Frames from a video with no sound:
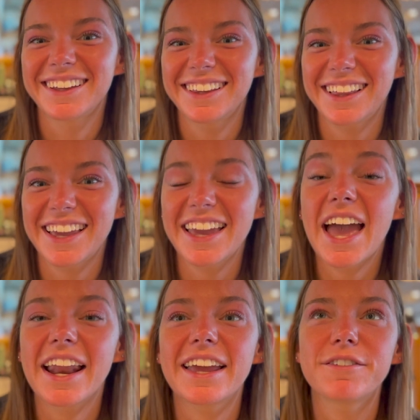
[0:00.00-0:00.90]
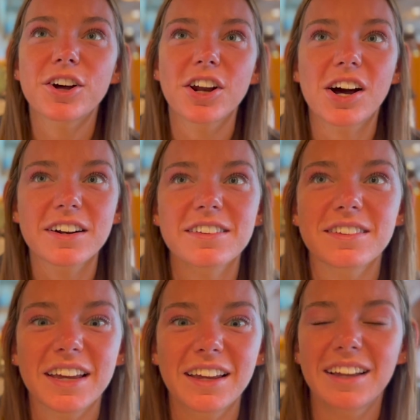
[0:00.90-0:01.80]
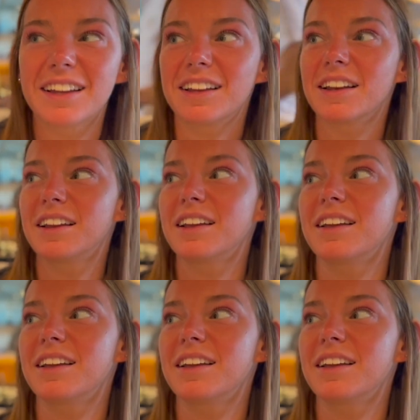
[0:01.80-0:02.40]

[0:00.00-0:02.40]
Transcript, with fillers: Like, and even on Odyssey. Someone take your order already?